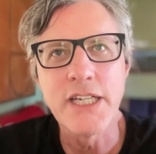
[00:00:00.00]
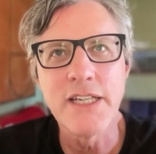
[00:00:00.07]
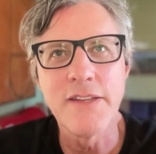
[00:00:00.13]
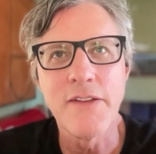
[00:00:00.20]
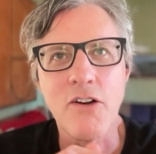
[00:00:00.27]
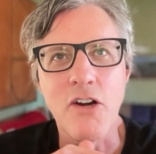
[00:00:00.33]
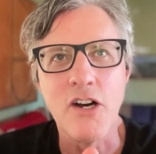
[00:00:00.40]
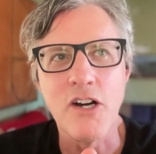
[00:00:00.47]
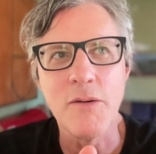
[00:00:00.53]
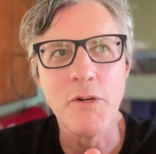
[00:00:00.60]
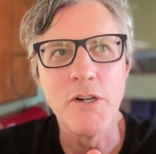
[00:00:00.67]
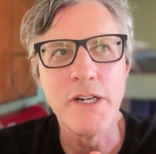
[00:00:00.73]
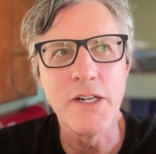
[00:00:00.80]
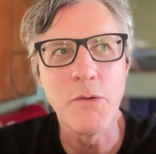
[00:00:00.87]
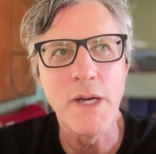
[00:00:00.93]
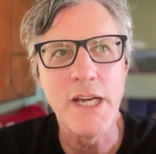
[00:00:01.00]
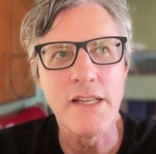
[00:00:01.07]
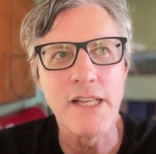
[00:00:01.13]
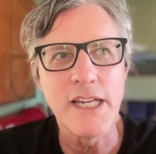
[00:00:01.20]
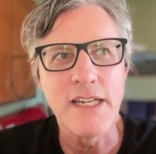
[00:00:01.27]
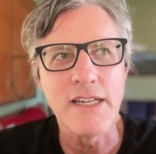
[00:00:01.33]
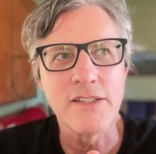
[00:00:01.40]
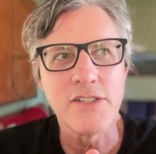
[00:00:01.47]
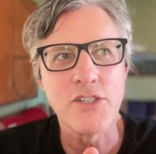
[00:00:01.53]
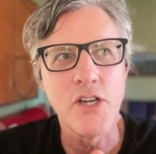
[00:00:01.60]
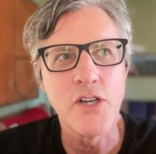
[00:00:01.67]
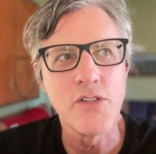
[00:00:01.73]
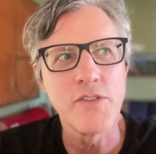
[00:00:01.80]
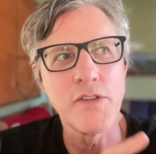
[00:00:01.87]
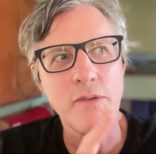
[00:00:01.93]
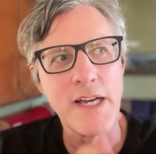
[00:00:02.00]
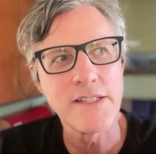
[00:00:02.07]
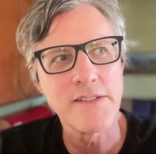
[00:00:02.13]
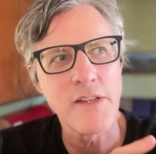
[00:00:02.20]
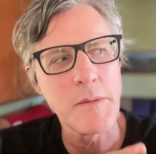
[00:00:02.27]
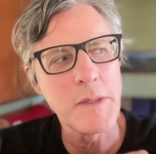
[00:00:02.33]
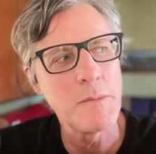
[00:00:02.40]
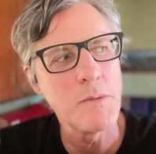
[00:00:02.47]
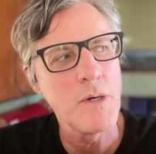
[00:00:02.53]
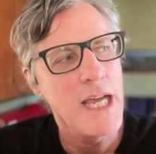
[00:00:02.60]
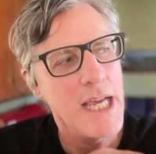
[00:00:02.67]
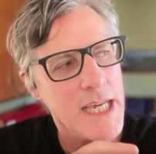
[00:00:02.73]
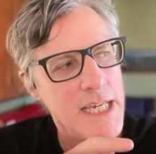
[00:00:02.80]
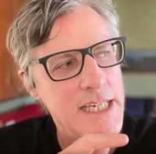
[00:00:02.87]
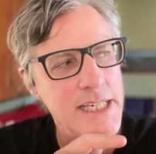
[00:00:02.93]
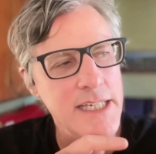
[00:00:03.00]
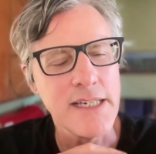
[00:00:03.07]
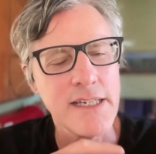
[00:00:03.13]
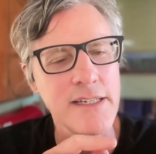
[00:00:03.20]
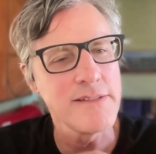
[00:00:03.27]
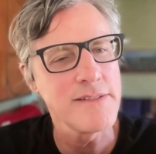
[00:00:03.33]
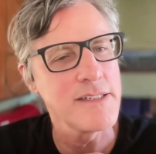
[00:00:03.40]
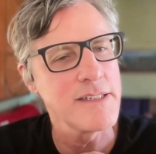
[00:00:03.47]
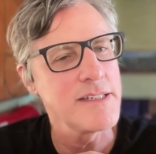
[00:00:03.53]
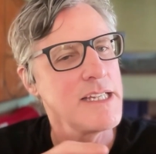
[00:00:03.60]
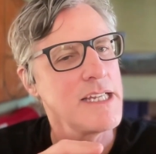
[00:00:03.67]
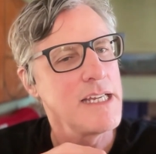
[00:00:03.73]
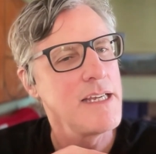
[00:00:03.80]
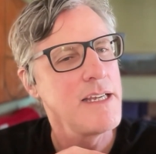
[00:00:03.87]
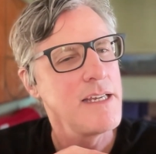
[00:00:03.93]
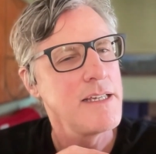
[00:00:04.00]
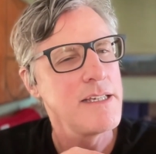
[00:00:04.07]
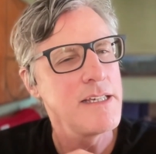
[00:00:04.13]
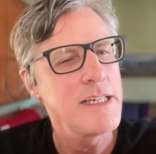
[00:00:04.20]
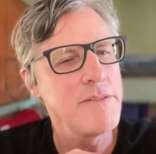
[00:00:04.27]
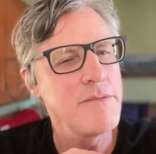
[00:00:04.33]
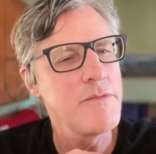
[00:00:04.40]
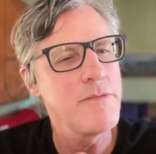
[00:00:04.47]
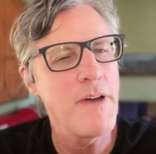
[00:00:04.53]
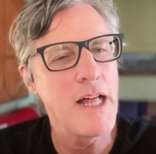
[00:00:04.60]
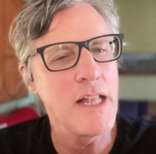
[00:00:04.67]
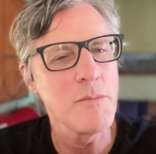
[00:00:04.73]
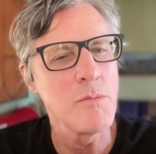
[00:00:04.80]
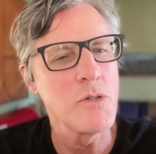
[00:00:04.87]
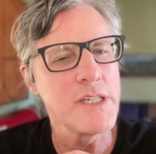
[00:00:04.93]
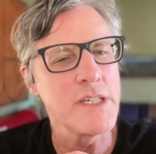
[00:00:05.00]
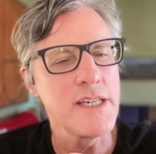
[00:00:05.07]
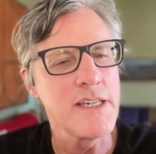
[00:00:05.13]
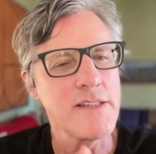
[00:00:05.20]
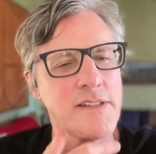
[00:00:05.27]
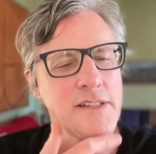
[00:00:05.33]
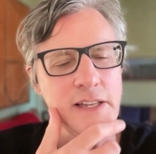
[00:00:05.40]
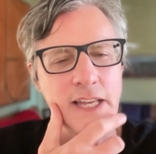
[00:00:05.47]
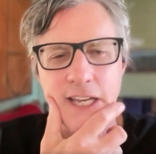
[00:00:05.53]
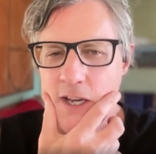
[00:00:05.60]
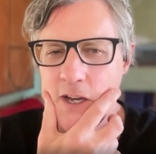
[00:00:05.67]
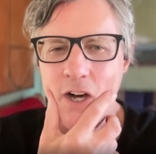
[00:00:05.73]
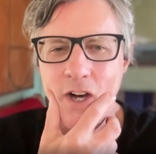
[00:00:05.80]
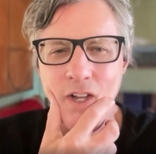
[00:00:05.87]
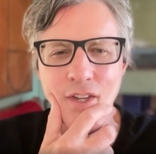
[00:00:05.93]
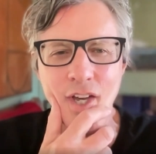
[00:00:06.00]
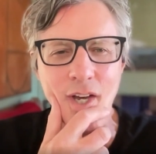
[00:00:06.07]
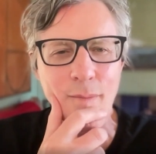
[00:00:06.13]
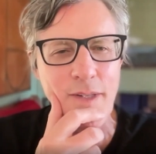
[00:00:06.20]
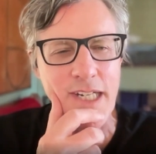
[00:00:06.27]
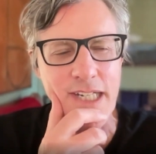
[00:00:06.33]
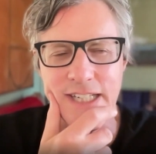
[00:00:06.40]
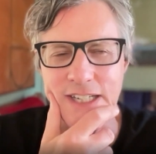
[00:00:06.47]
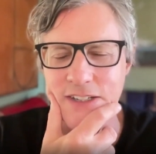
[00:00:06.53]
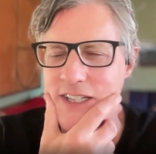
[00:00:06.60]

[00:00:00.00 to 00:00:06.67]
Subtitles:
their armor in a way. Like it shows the rest of the people, hey, he isn't infallible. He isn't like all dominant,